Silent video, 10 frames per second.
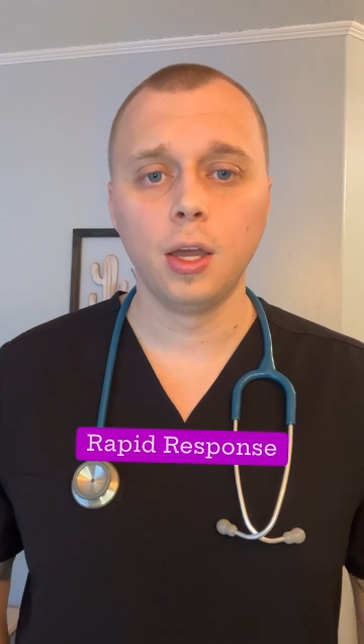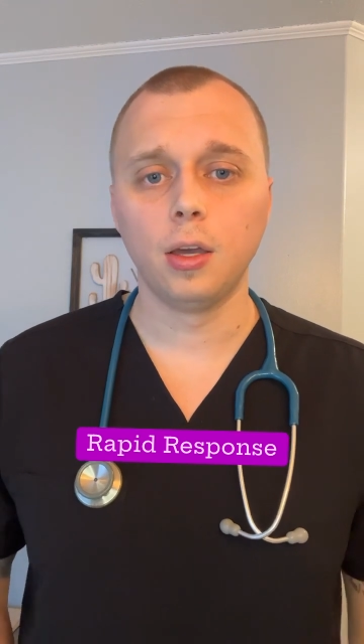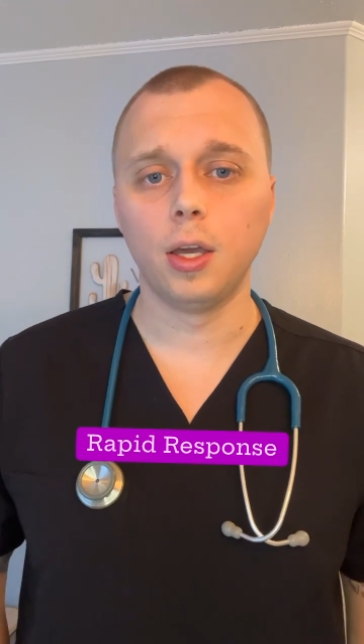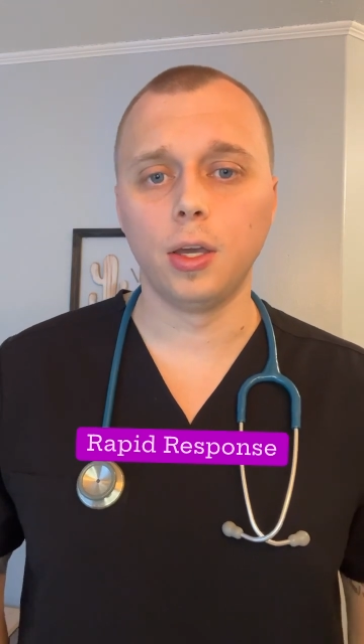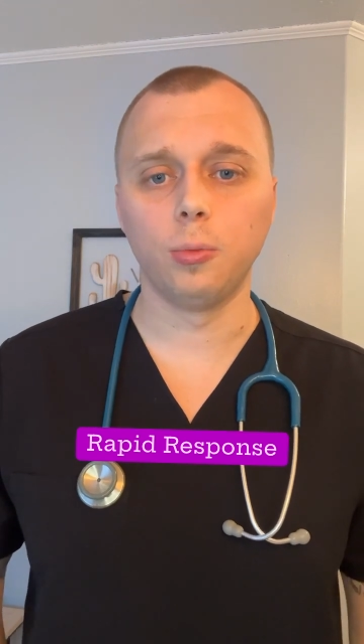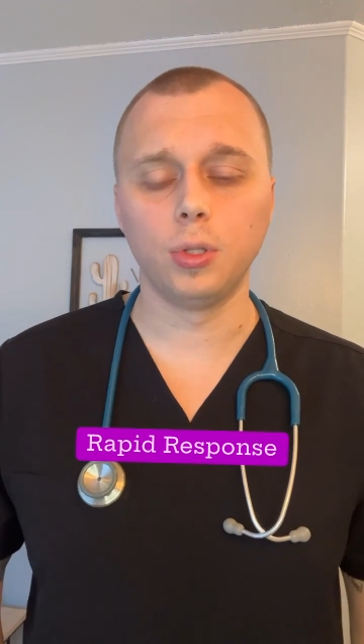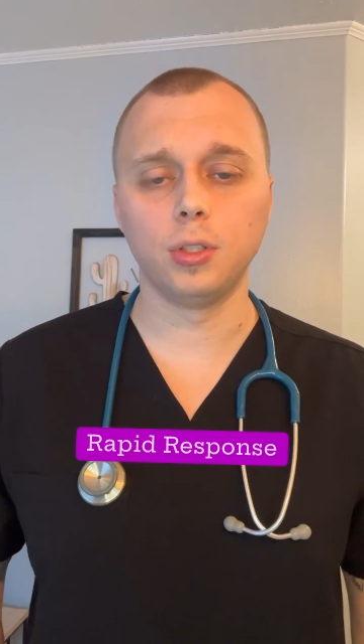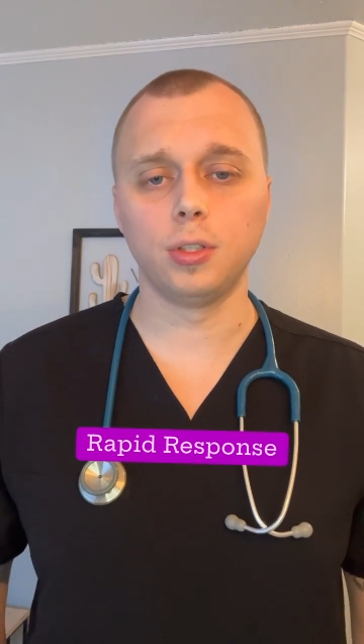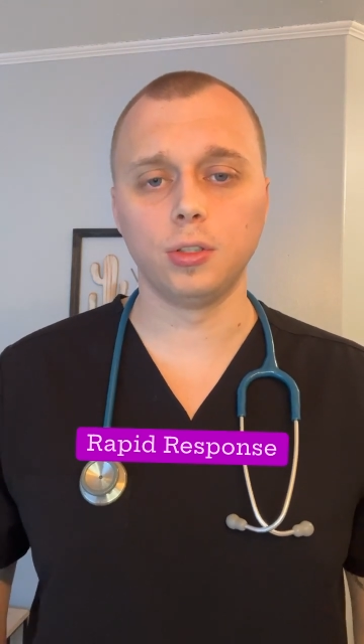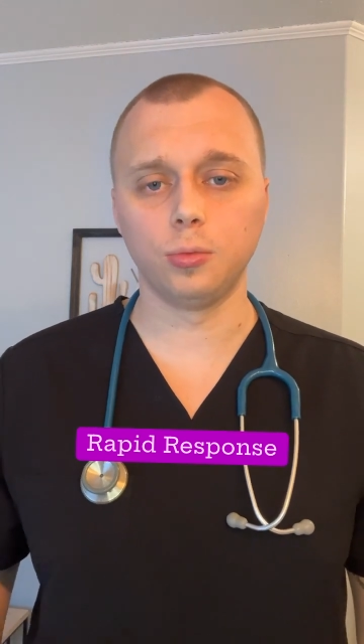And what
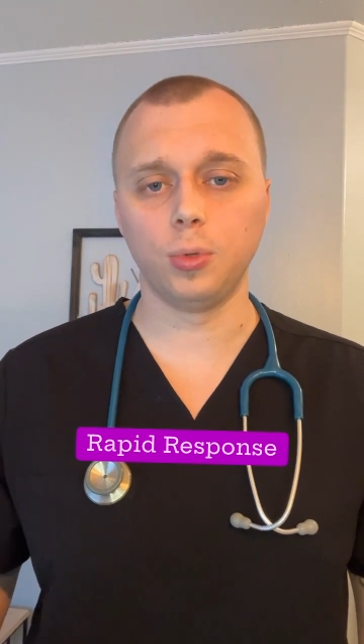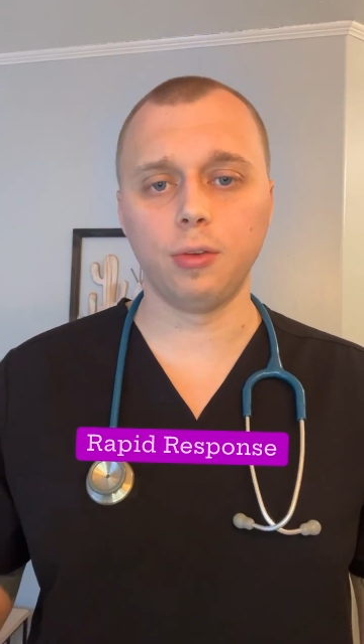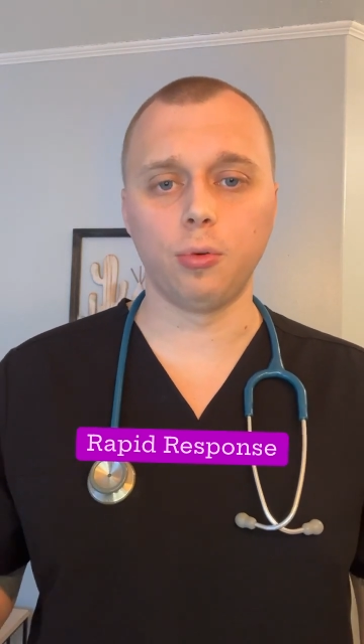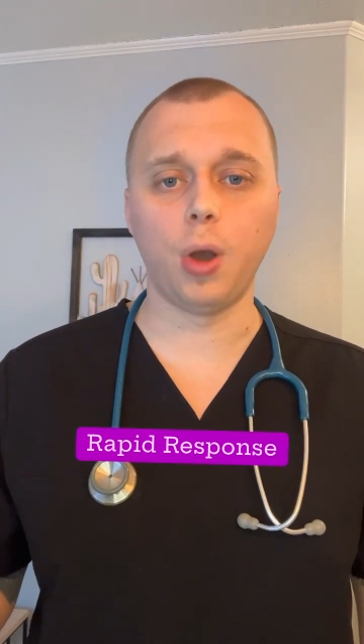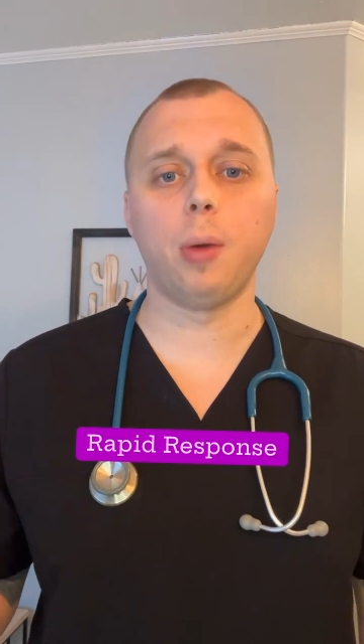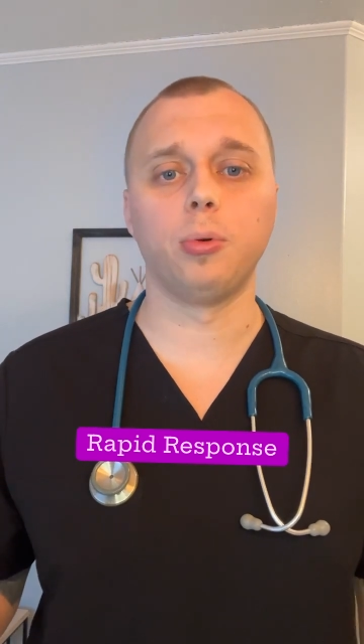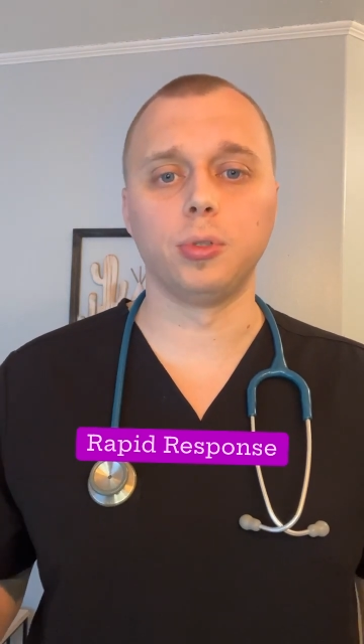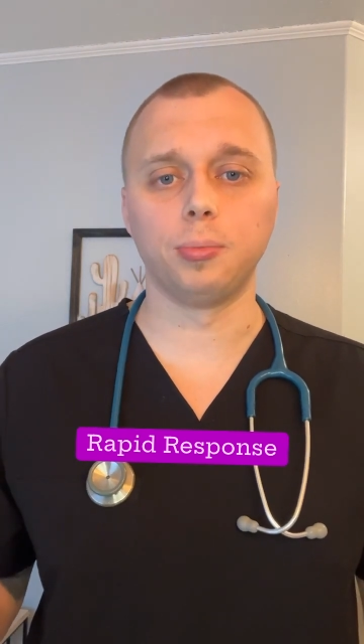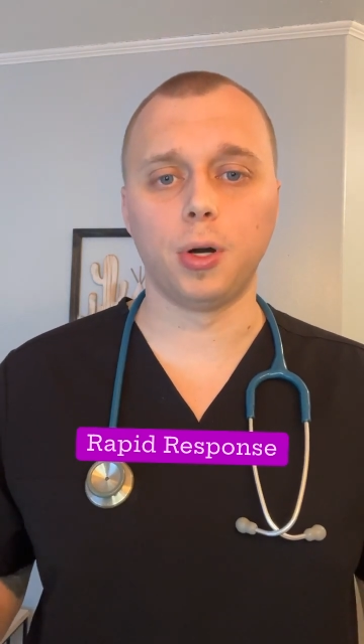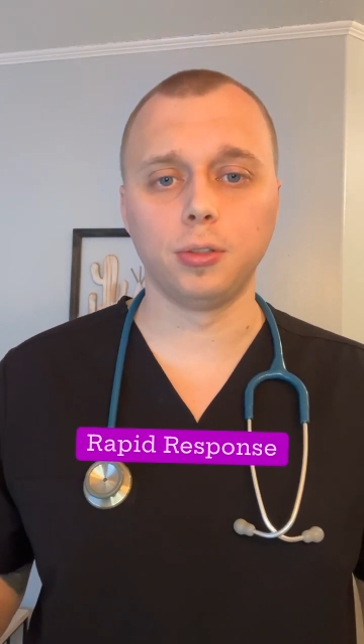this is we have a rapid
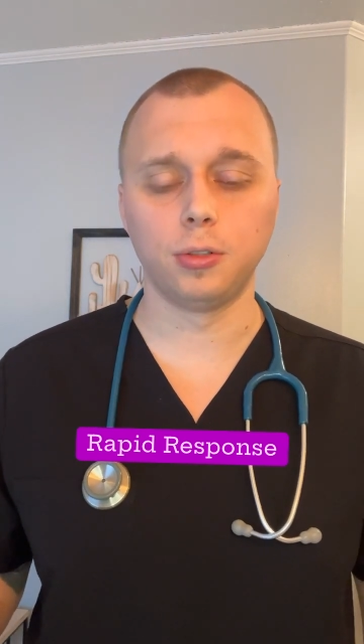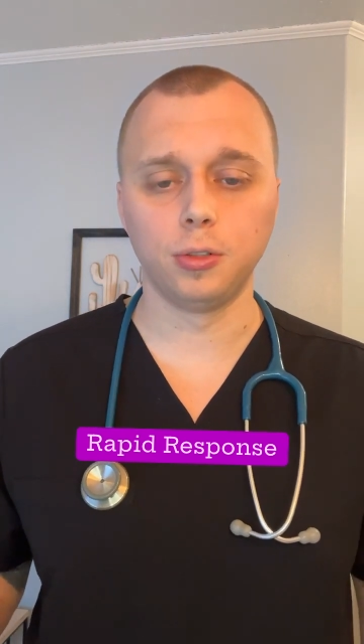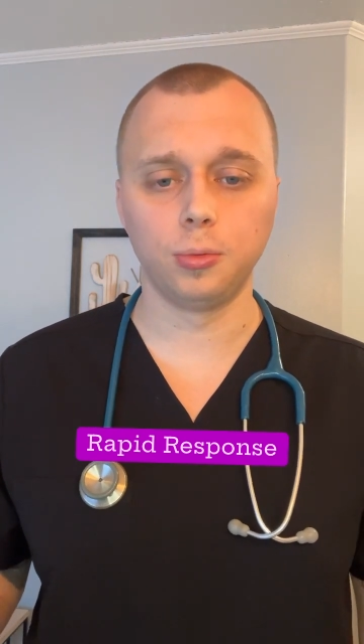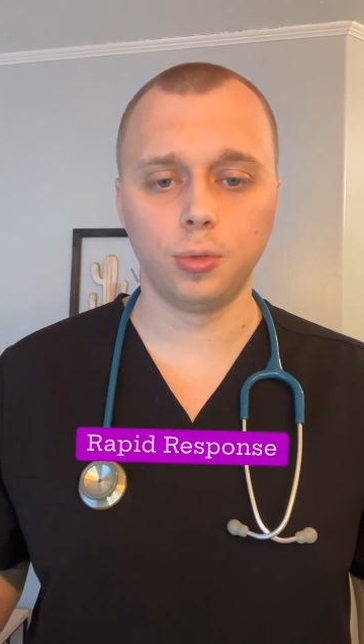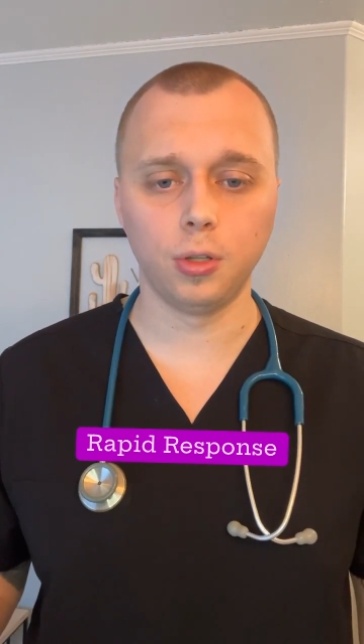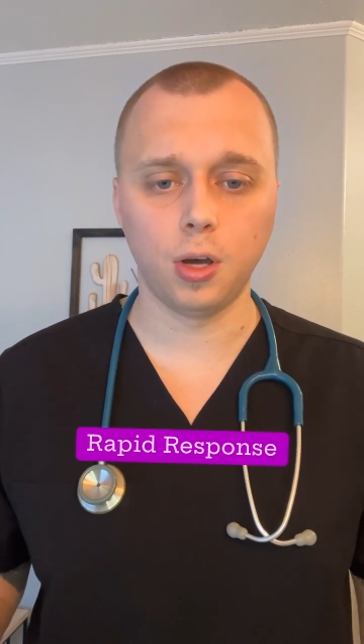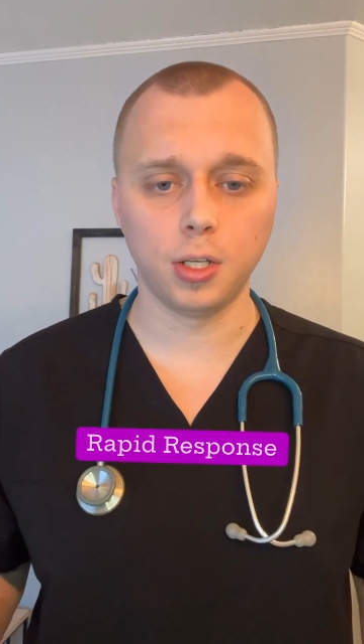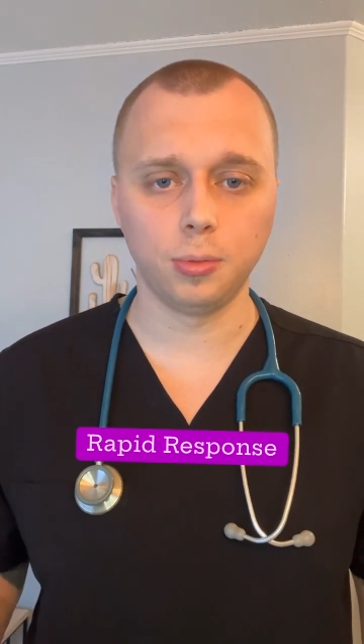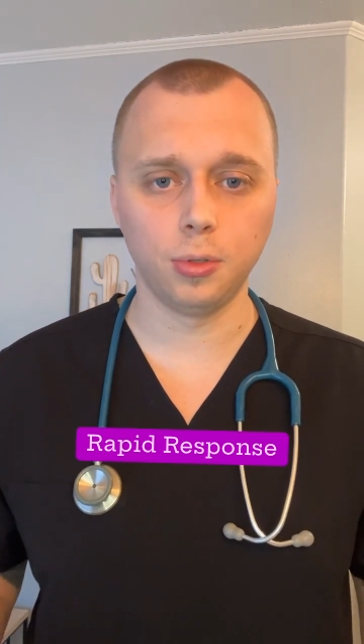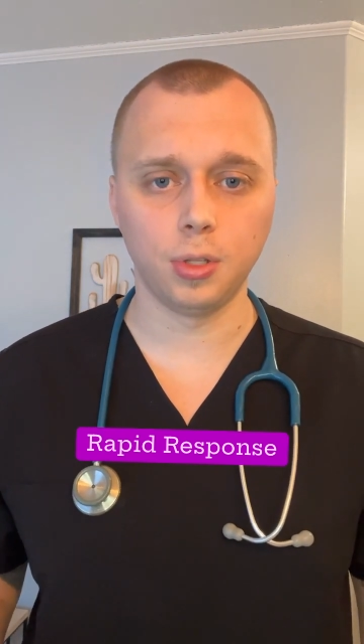response nurse within the
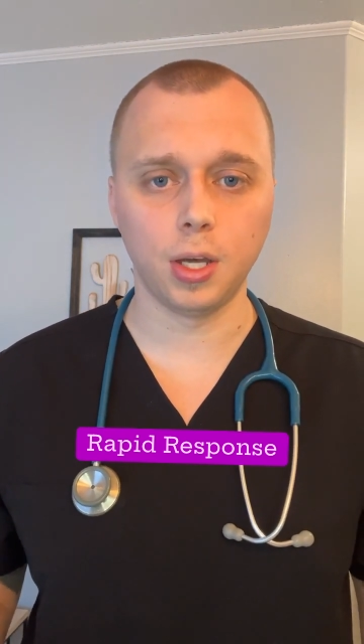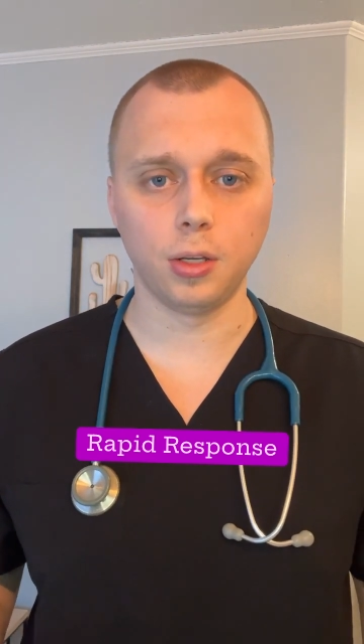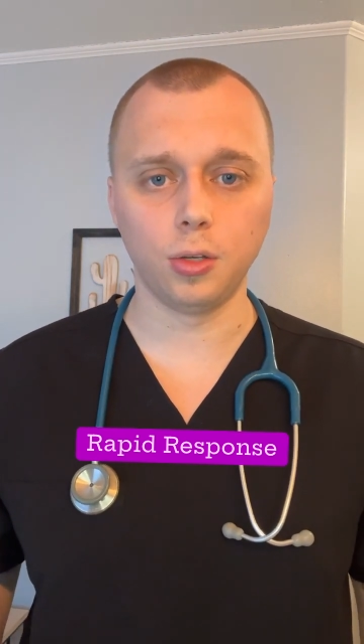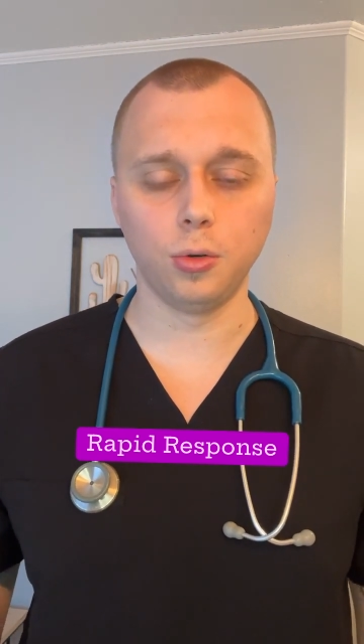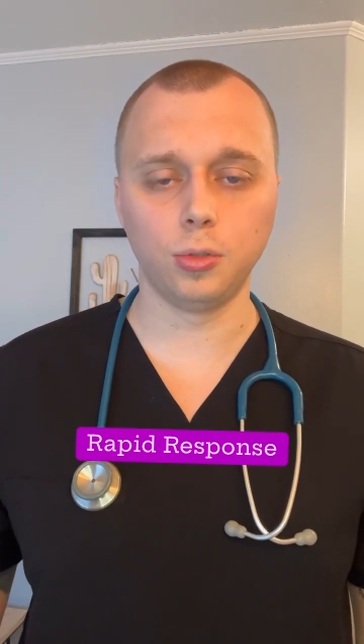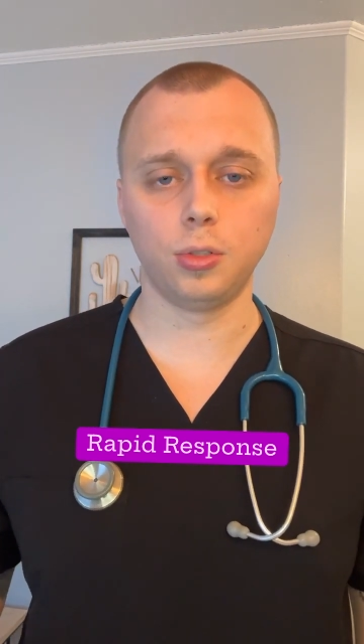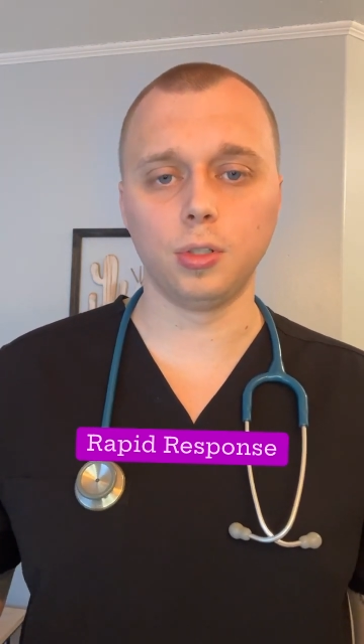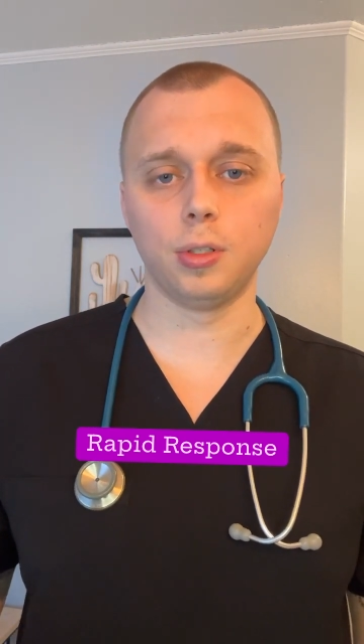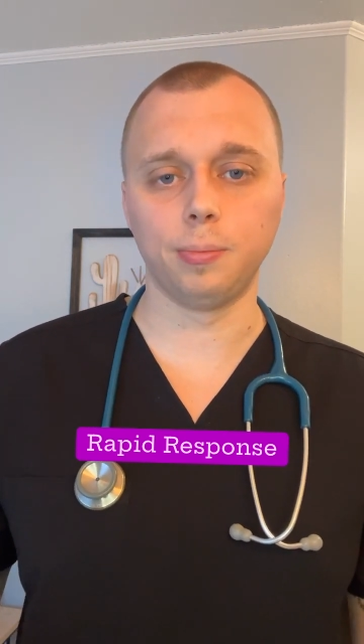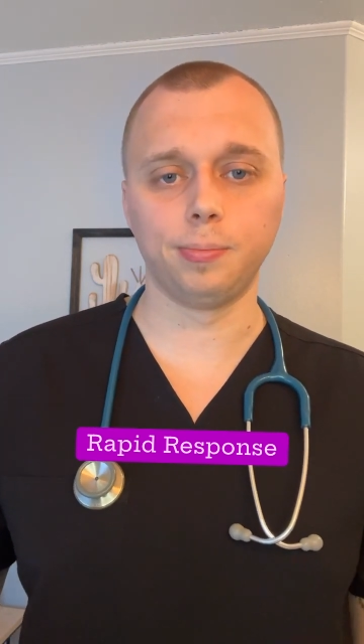hospital that goes to